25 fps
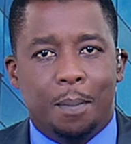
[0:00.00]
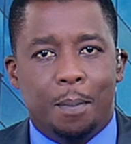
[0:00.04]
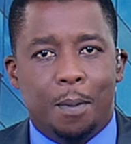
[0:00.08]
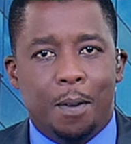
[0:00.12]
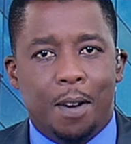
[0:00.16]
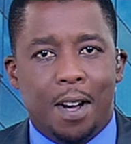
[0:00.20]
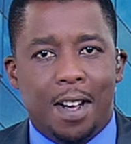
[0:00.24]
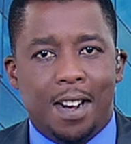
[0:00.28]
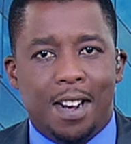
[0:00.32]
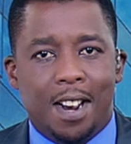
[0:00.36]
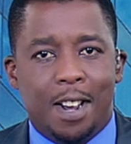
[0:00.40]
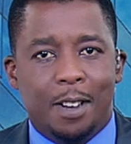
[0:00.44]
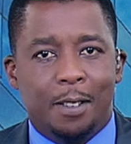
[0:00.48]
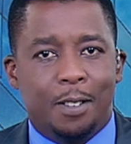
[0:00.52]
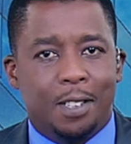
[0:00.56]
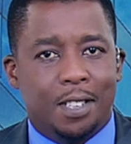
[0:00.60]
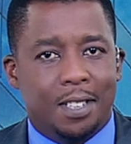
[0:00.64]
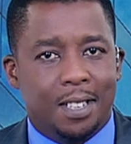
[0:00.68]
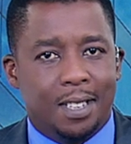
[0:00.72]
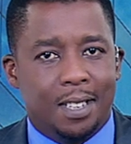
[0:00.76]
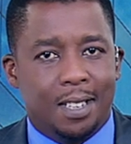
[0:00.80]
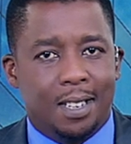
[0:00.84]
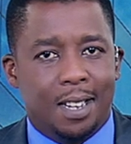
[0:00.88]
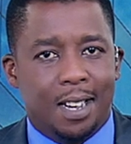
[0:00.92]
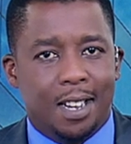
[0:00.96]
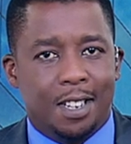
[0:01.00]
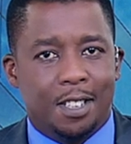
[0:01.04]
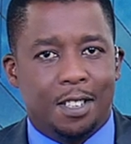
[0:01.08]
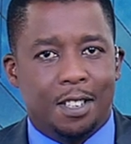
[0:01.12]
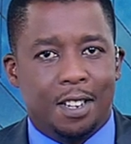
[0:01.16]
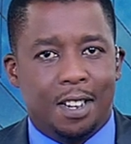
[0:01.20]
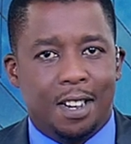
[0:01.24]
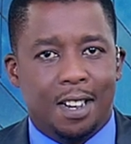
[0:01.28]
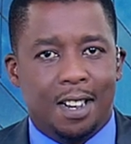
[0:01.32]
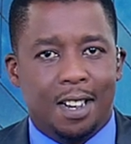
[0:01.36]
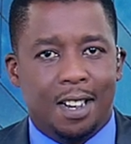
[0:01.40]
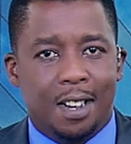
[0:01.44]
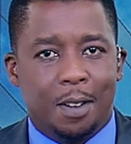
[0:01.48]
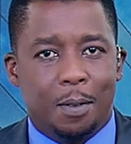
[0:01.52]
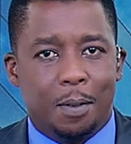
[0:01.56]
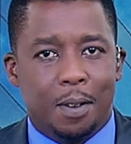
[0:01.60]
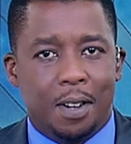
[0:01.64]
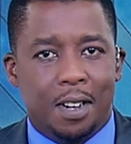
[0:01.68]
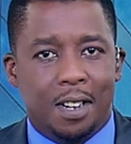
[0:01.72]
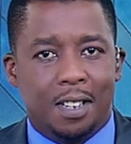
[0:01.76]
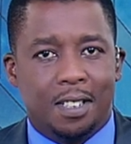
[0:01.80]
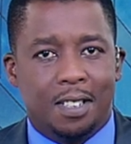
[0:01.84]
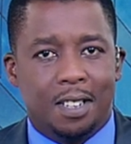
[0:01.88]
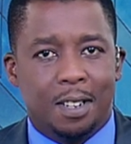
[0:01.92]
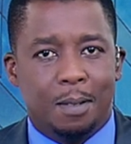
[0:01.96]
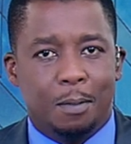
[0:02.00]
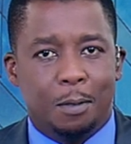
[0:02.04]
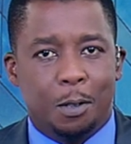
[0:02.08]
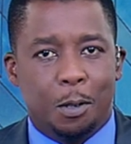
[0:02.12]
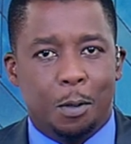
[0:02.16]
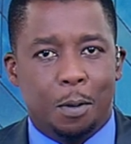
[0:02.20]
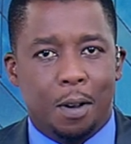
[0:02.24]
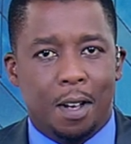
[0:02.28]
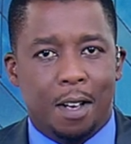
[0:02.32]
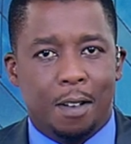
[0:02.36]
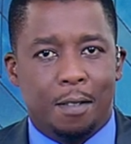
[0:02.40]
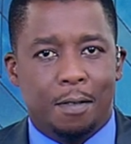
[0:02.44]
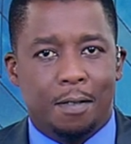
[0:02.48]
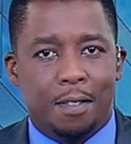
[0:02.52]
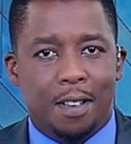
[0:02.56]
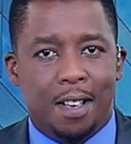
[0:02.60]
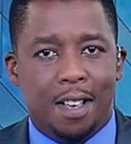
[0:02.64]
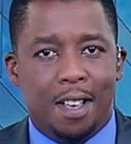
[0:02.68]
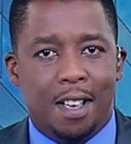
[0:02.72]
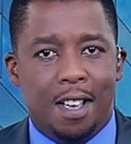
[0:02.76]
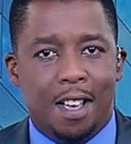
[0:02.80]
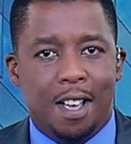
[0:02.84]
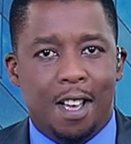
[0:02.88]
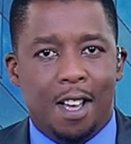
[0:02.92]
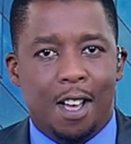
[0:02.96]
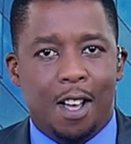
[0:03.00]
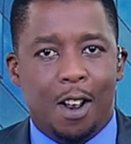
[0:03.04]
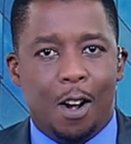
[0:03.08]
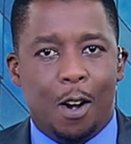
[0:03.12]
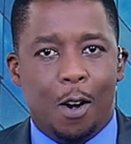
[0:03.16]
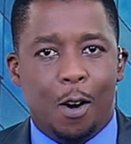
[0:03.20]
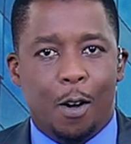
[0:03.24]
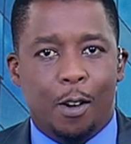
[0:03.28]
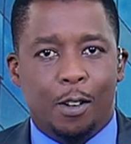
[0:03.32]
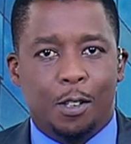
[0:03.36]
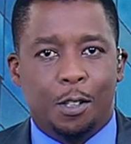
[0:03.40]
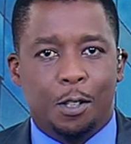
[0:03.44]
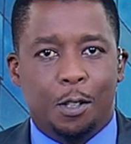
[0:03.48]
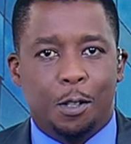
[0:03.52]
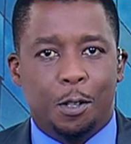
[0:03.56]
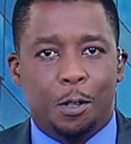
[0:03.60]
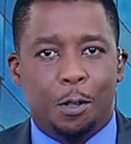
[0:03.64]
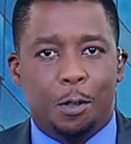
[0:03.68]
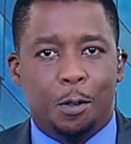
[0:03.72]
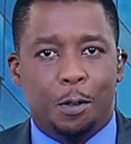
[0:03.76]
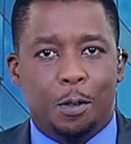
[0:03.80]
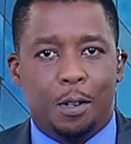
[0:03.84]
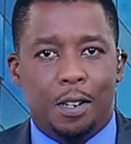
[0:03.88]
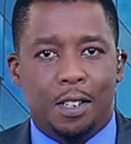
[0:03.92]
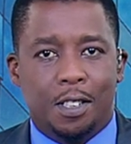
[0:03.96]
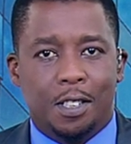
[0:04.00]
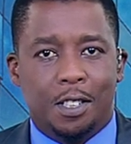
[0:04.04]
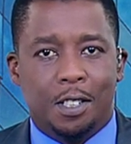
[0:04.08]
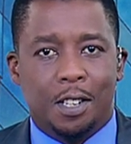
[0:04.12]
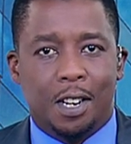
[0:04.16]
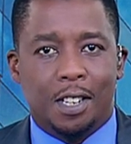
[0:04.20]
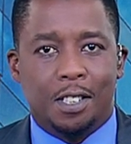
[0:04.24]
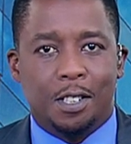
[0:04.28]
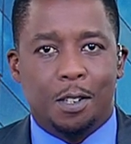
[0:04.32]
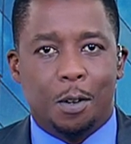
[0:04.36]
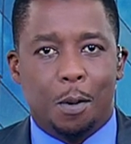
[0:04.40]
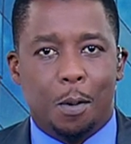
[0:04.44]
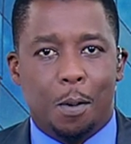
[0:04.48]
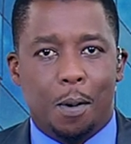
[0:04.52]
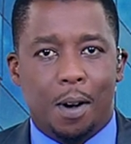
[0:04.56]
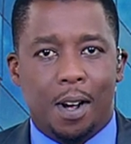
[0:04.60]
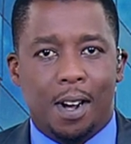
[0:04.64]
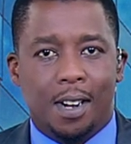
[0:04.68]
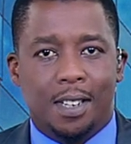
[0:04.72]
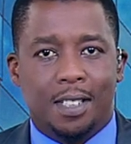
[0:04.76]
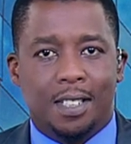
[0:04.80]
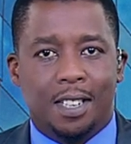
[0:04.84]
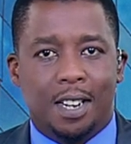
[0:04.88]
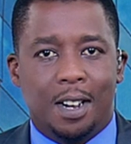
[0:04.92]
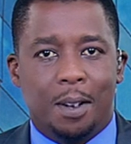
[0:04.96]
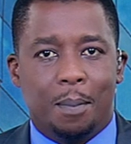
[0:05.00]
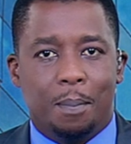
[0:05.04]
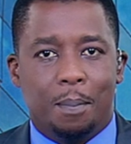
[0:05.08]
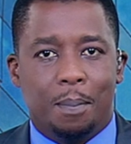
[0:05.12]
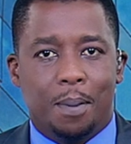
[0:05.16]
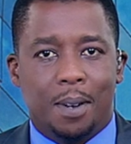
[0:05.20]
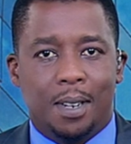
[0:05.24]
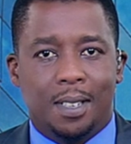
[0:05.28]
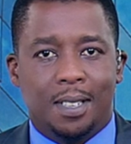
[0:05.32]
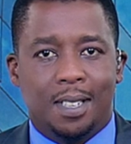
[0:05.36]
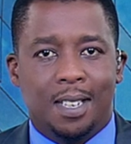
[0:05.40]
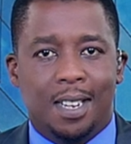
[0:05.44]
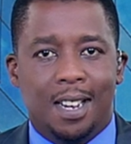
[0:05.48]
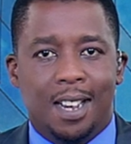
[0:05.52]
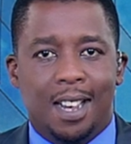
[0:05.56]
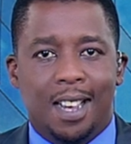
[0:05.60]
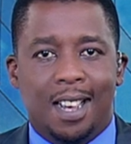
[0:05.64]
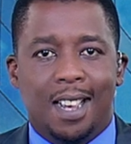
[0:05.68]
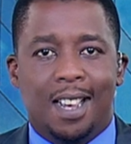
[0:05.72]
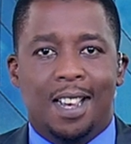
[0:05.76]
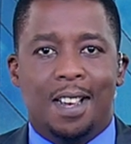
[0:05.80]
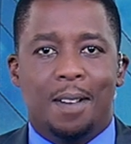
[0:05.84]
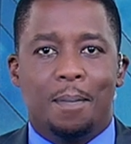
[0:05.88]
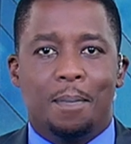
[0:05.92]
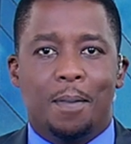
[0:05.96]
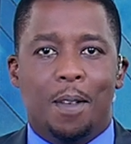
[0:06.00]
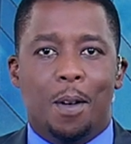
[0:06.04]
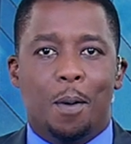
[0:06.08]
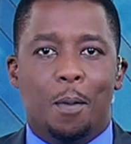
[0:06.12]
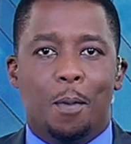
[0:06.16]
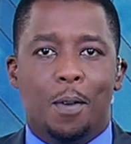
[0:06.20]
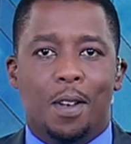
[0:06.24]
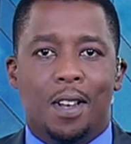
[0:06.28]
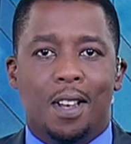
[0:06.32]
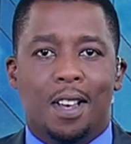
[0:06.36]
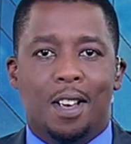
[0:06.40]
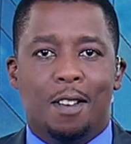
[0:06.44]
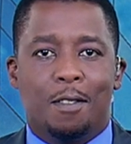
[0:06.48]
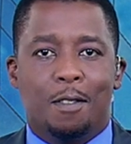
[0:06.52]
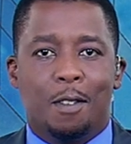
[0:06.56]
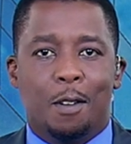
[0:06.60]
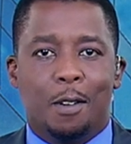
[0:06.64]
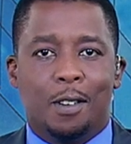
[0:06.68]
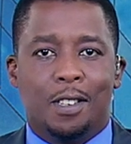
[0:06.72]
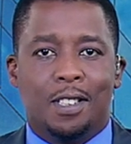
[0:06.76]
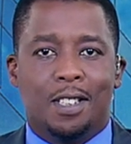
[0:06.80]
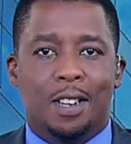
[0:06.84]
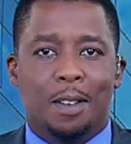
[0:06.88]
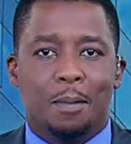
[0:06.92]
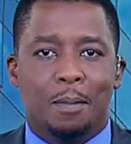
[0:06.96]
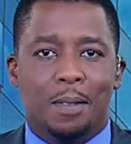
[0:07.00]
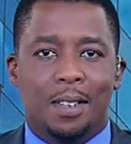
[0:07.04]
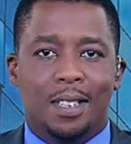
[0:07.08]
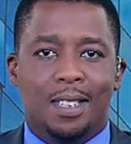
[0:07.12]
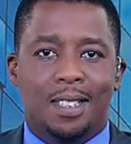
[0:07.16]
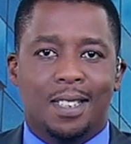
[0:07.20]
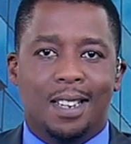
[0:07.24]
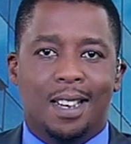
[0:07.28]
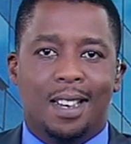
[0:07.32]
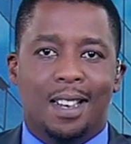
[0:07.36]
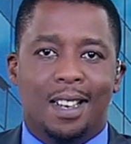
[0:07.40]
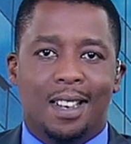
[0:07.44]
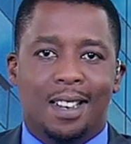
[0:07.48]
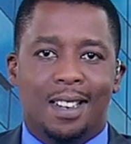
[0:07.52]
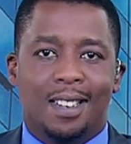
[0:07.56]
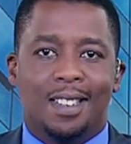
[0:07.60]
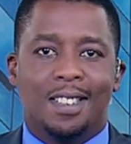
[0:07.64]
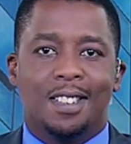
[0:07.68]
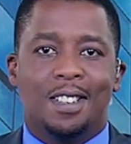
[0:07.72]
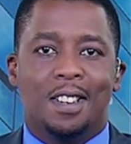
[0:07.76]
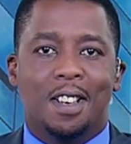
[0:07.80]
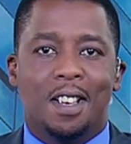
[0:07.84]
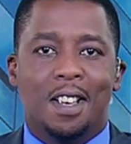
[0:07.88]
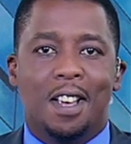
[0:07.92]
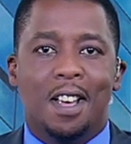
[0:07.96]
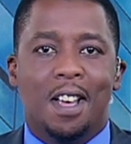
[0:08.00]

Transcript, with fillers: Bungane, are you still there, sir? We seem to have uh, uh, lost you uh, just quite a bit. Um, we have lost uh, Mr.